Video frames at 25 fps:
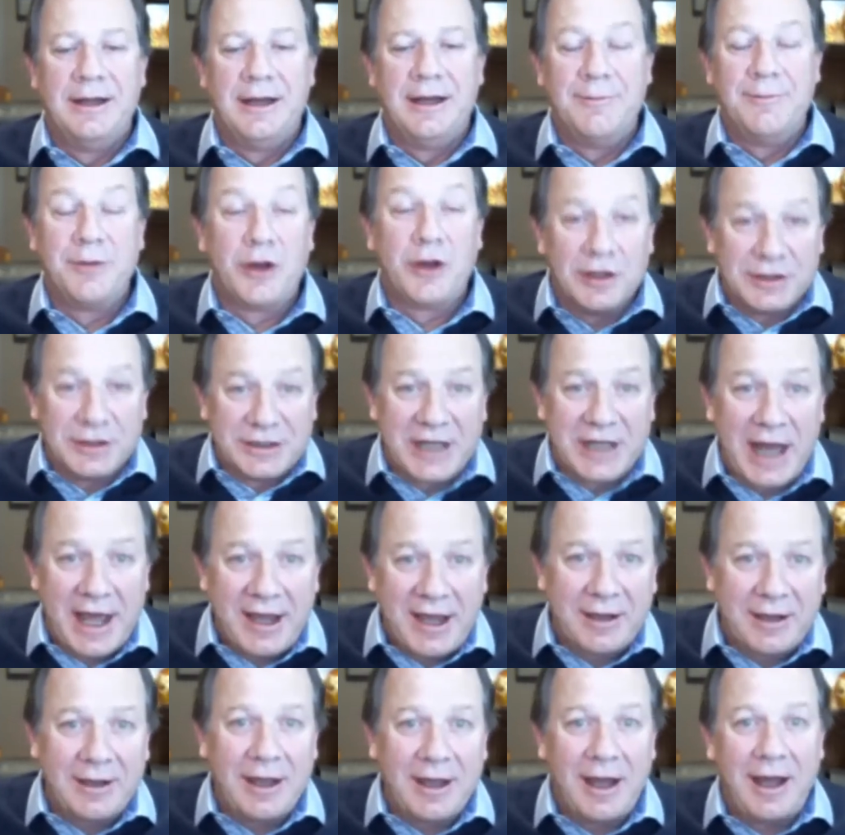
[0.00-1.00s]
Because
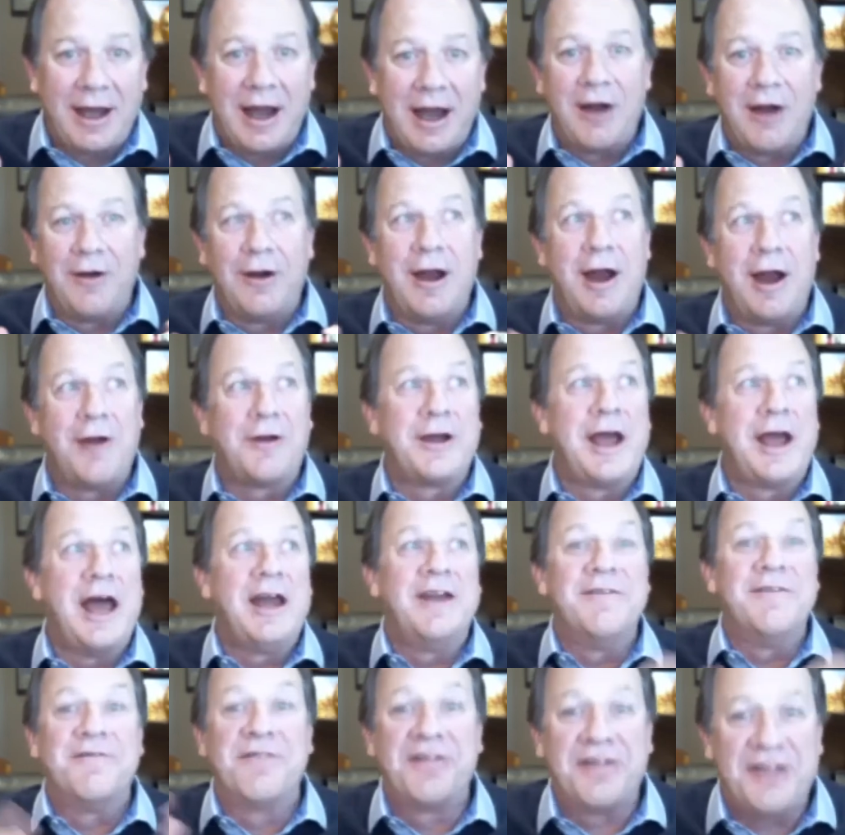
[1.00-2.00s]
like our kind
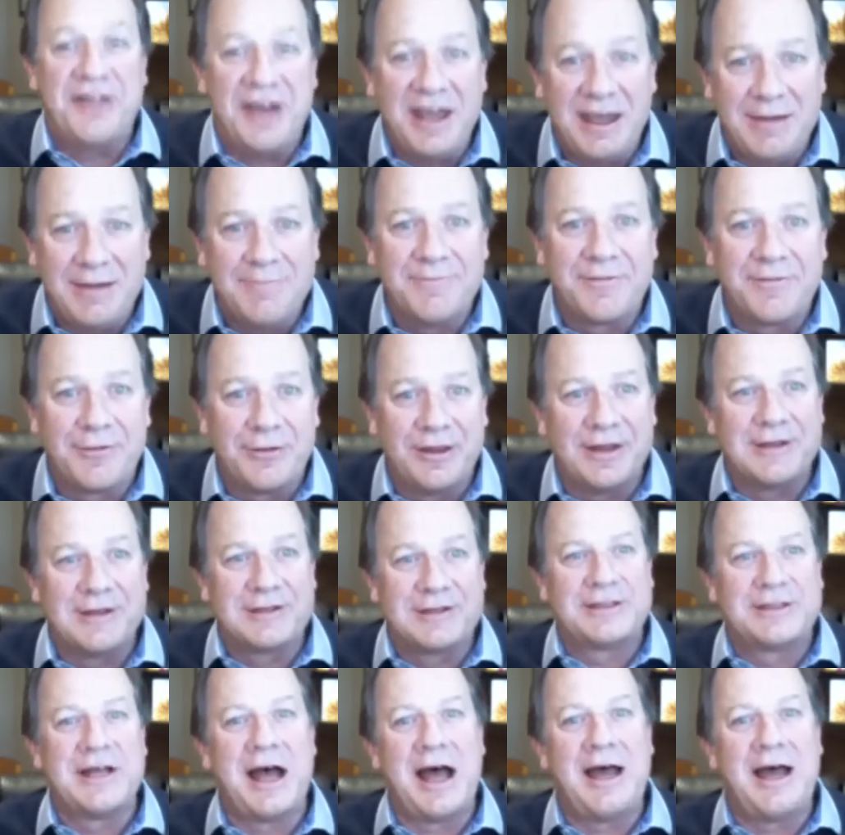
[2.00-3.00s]
of theme for this
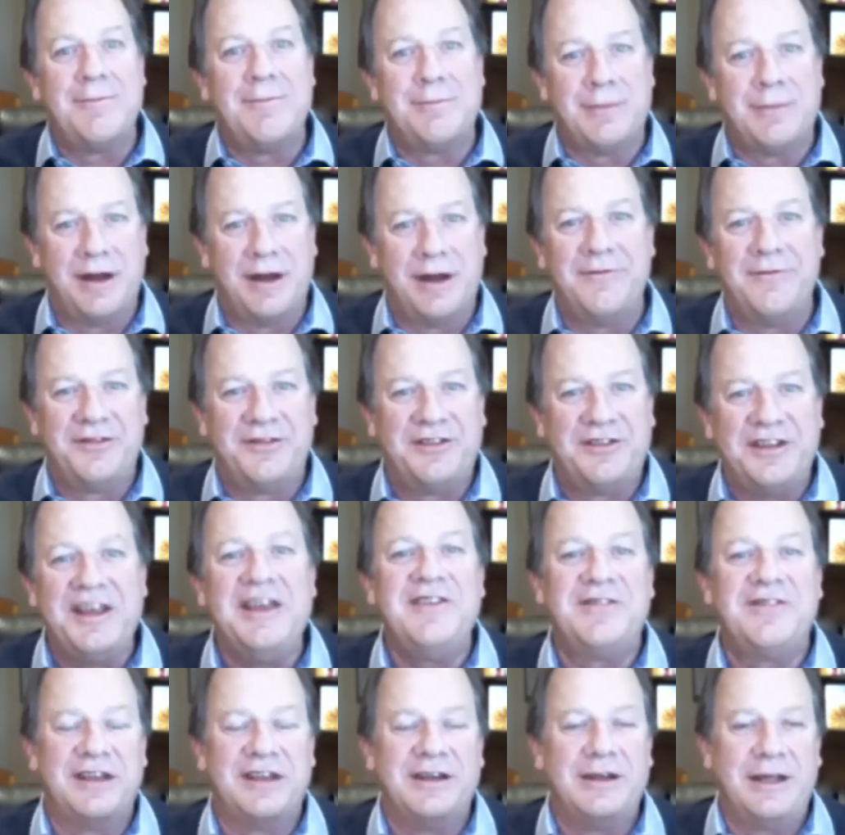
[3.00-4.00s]
time of
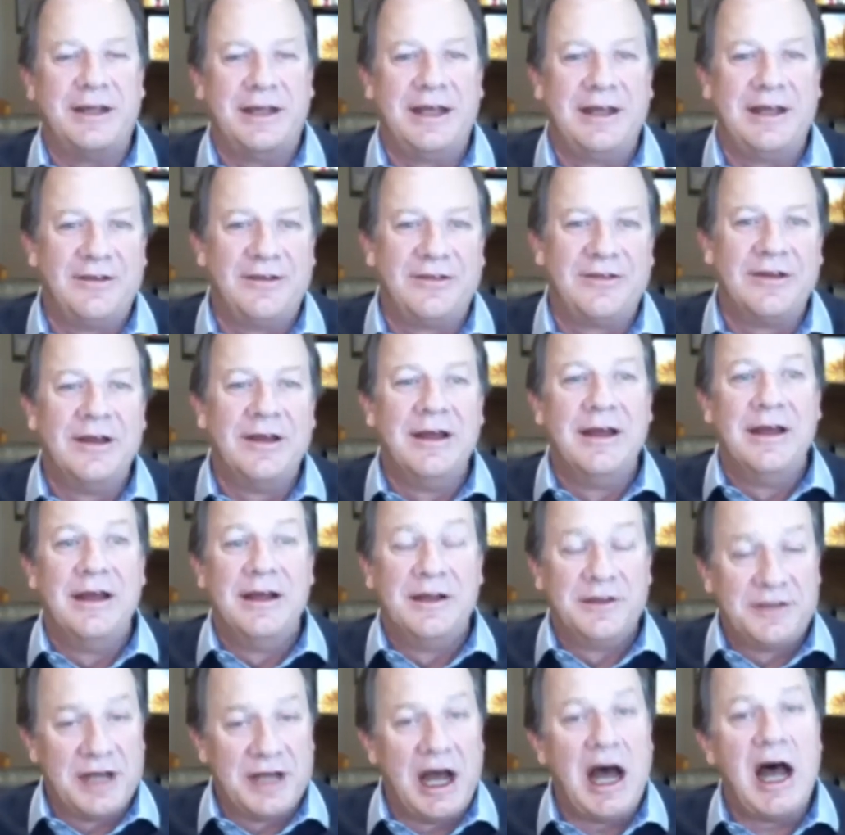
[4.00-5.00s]
season is
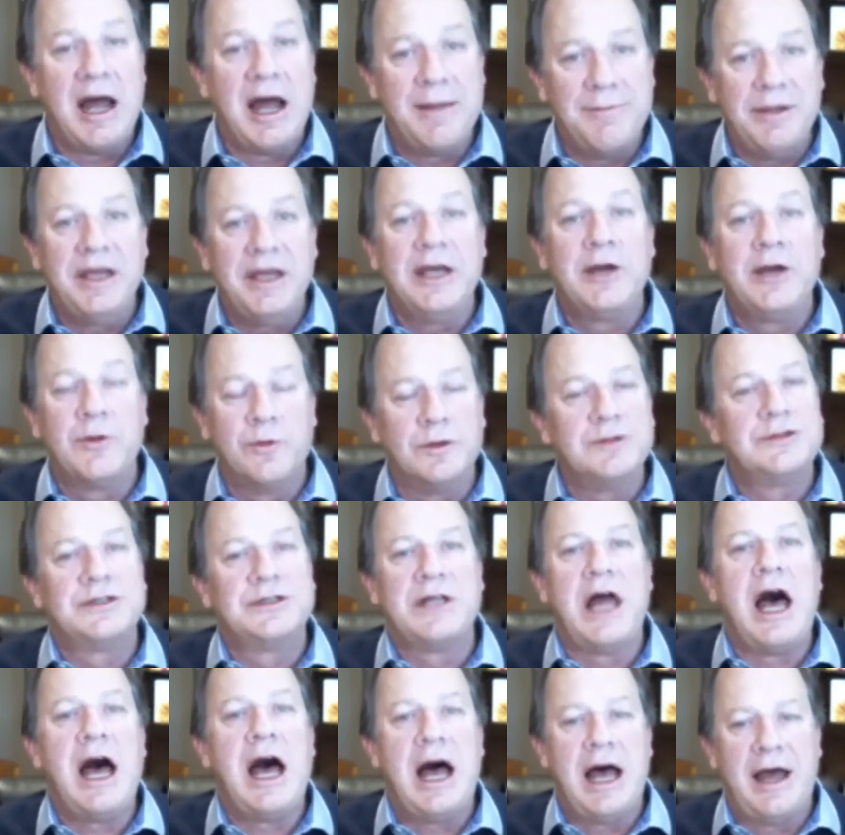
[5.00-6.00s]
time equals
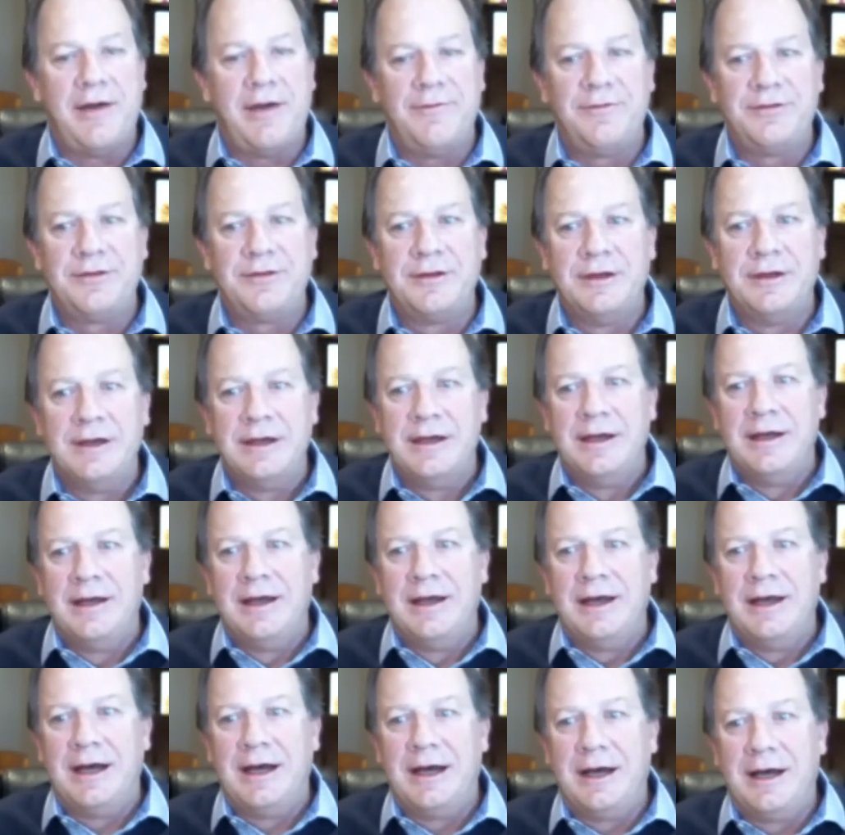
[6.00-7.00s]
lives.
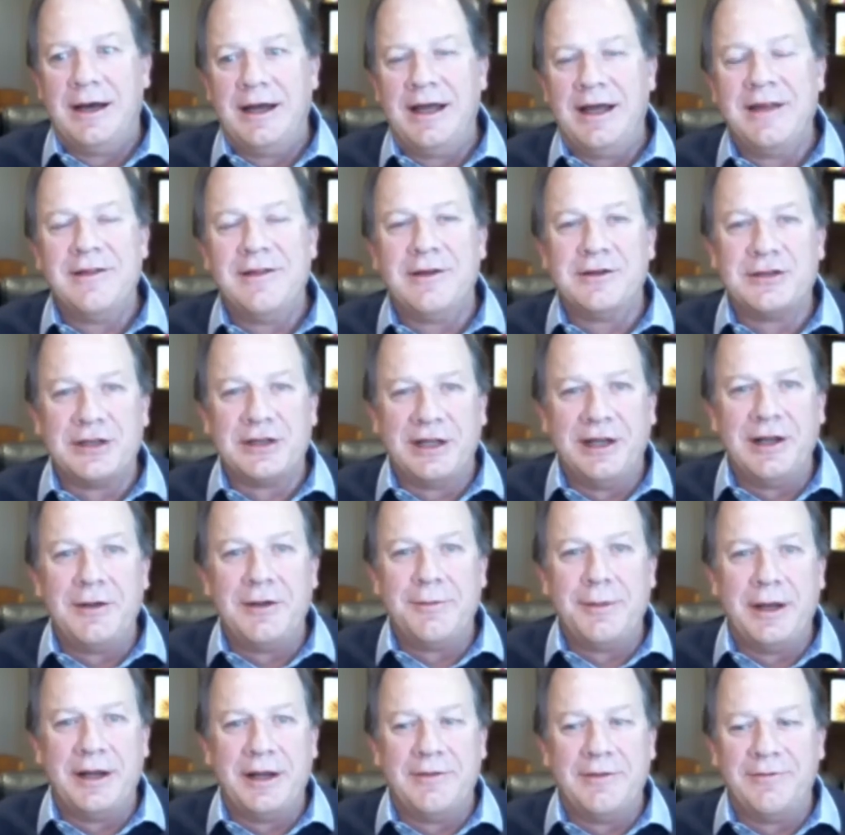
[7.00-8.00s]
And there's a little
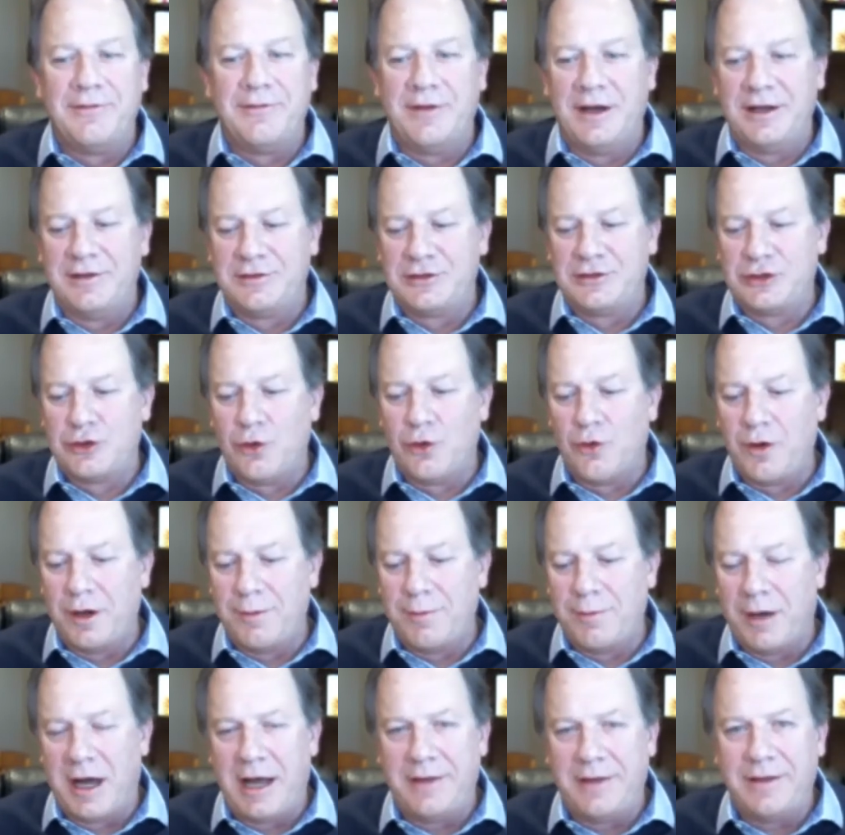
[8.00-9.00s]
bit of a story
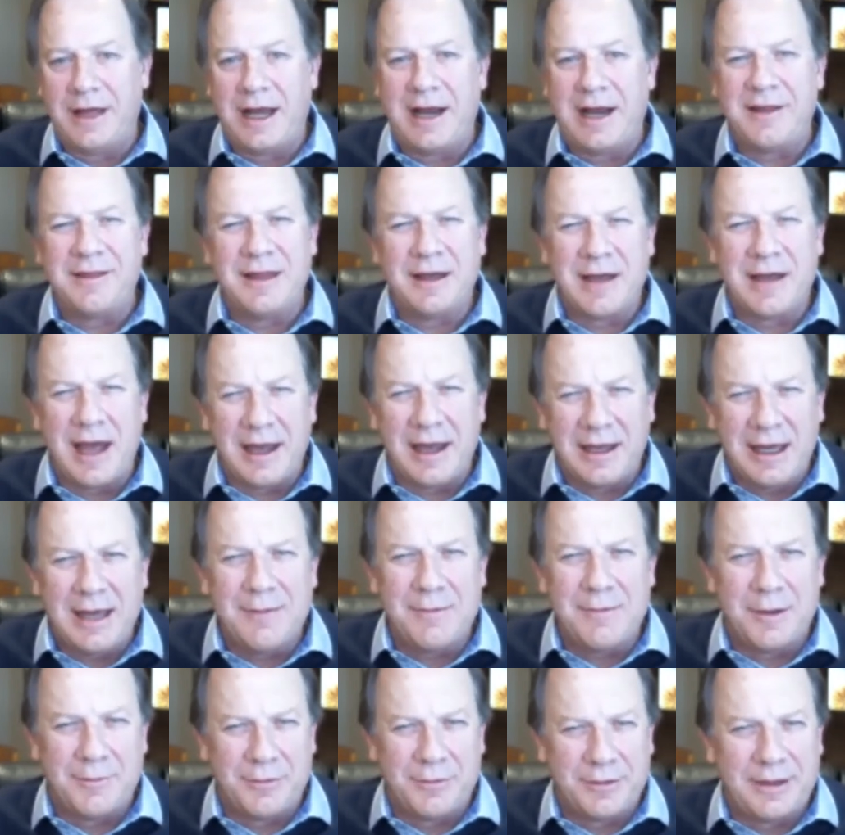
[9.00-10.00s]
behind that. I think I came
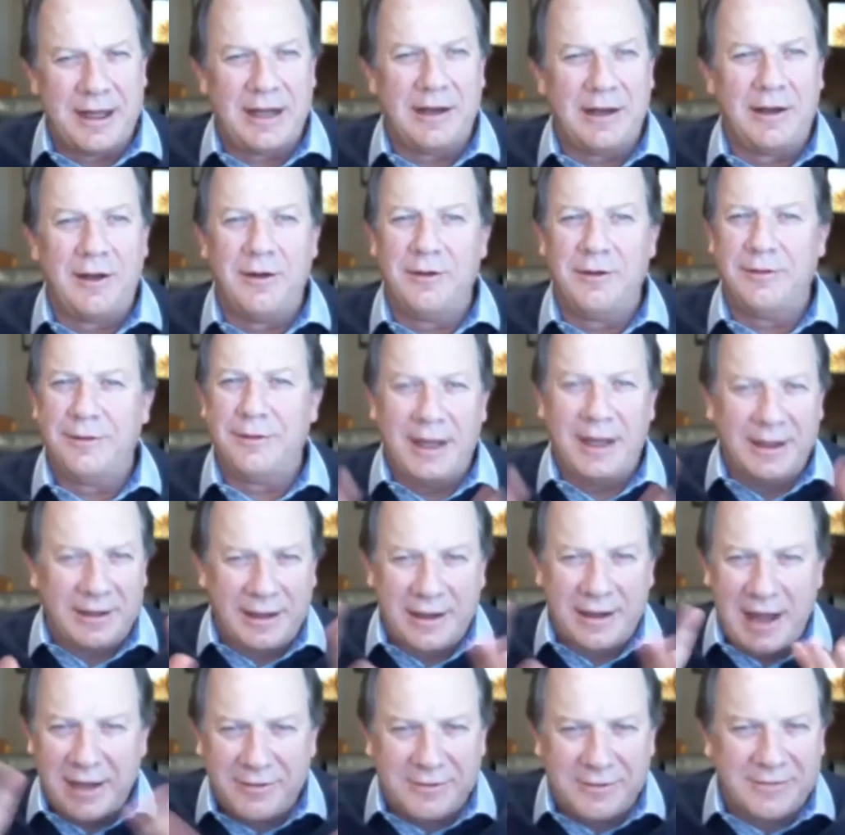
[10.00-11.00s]
up with that, and
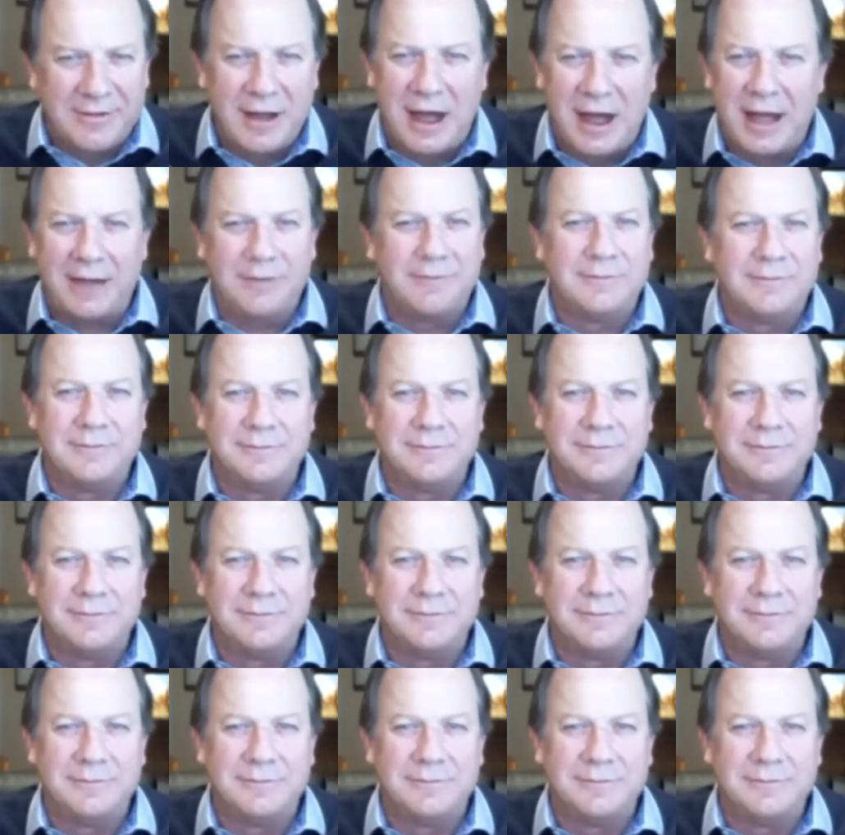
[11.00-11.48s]
that's not